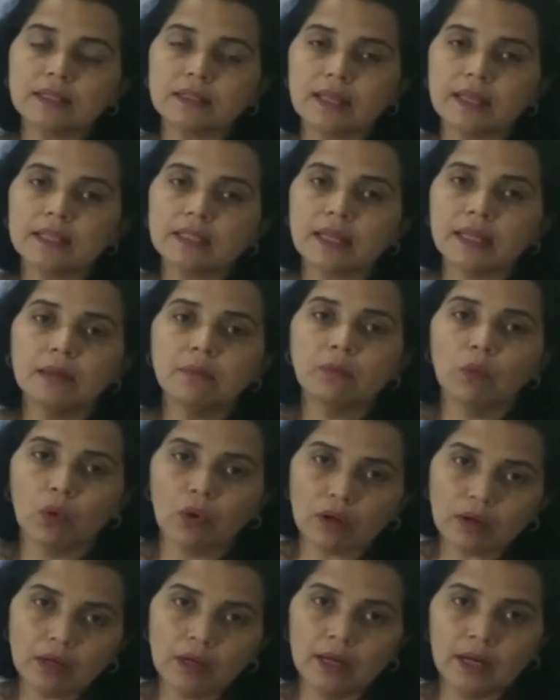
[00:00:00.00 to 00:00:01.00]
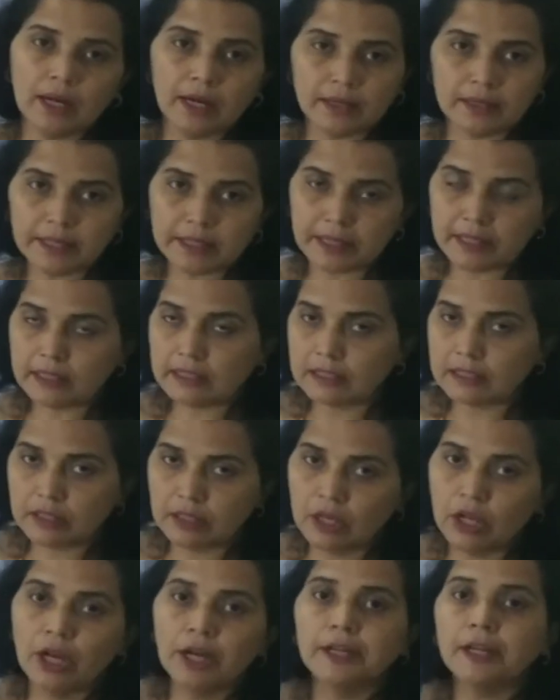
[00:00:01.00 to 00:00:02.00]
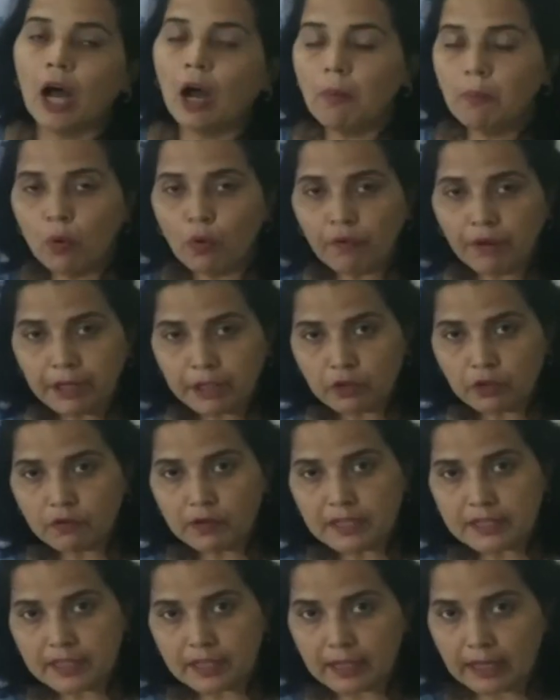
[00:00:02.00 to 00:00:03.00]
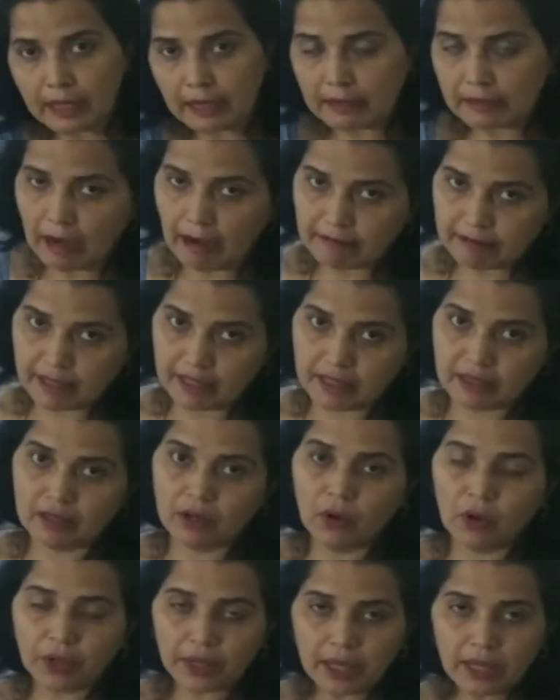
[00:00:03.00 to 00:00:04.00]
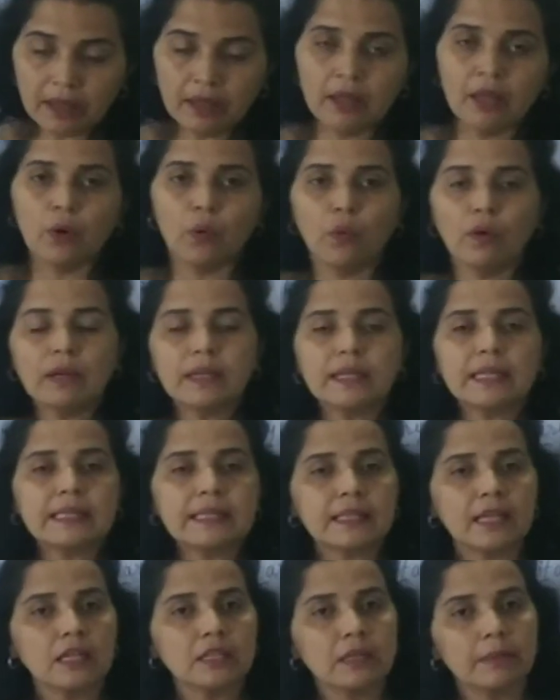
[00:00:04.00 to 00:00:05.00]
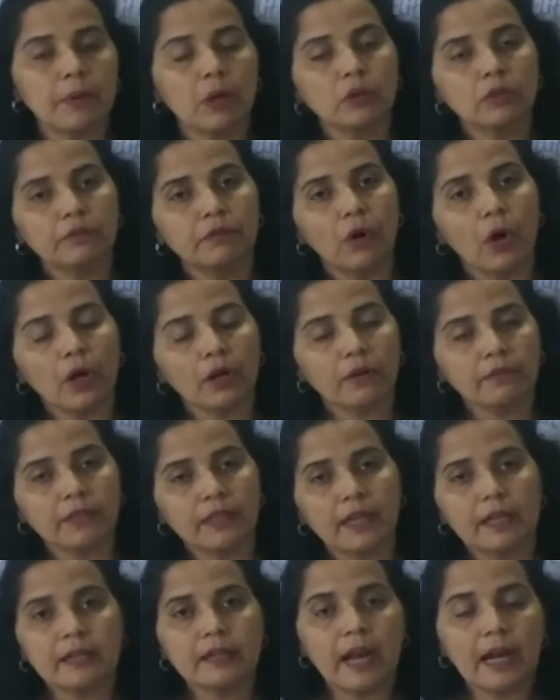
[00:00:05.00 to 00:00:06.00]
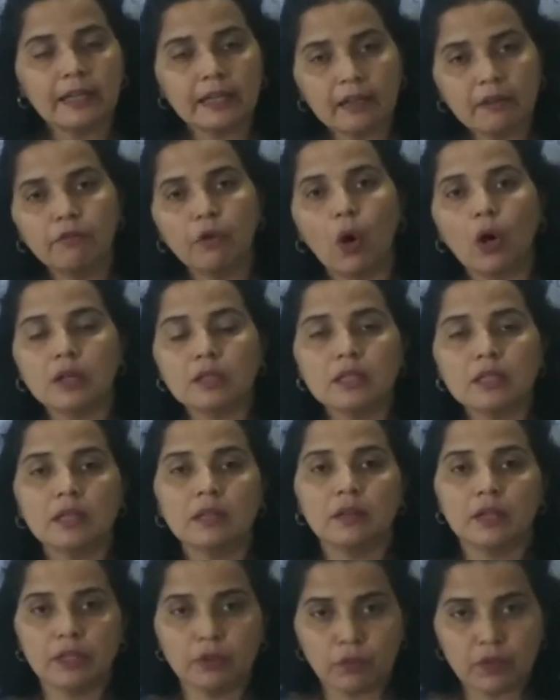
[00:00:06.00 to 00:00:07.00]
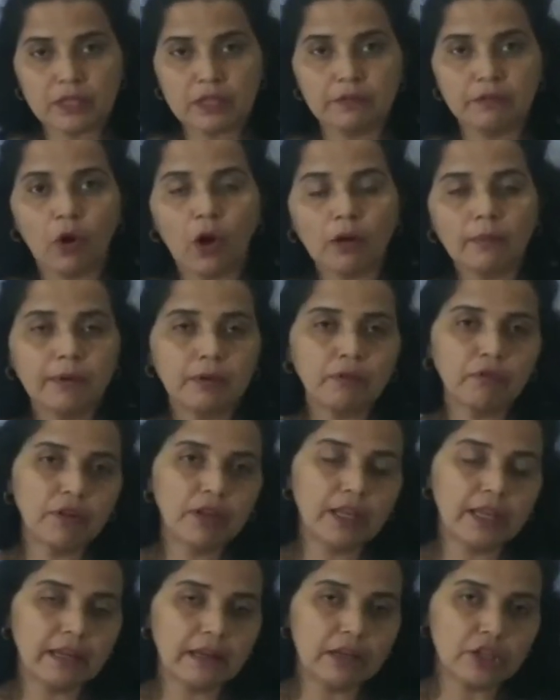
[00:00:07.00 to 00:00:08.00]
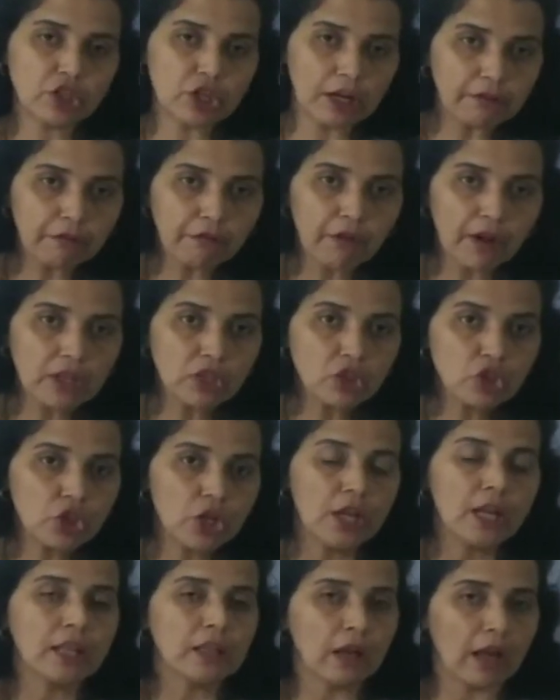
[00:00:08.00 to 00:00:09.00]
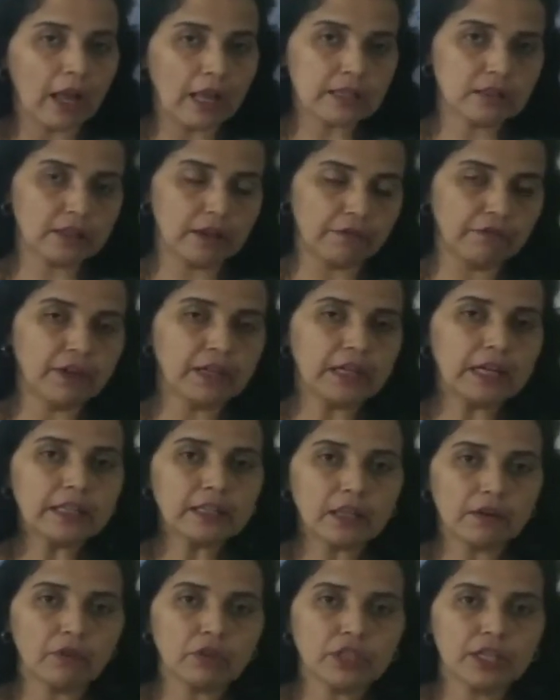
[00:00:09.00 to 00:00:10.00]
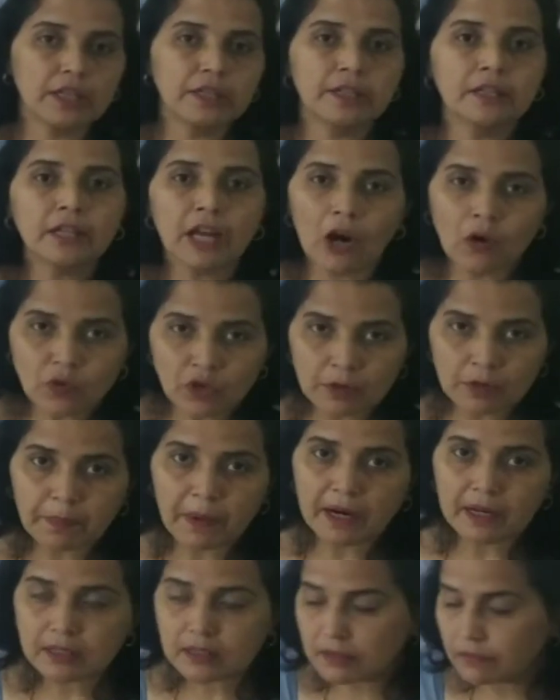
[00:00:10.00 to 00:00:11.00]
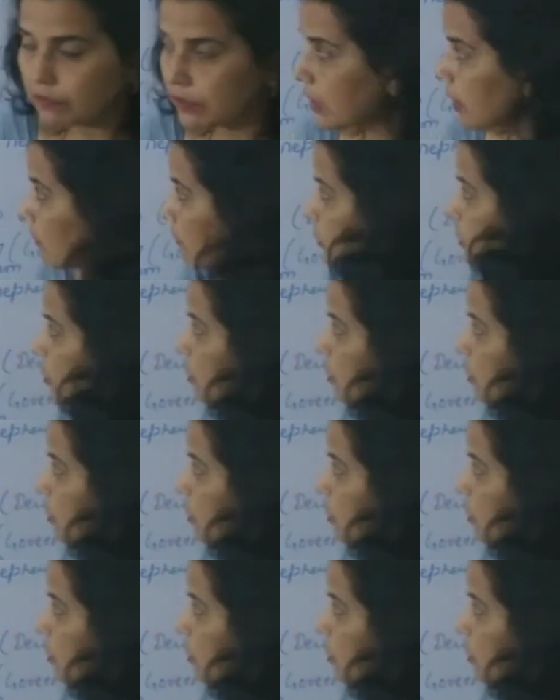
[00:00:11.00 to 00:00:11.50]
things in more details. Now moving towards the Carnatic, okay. We will discuss about the war of the Carnatic Wars. It was a war between English and French, as definitely there was Indian counterparts there was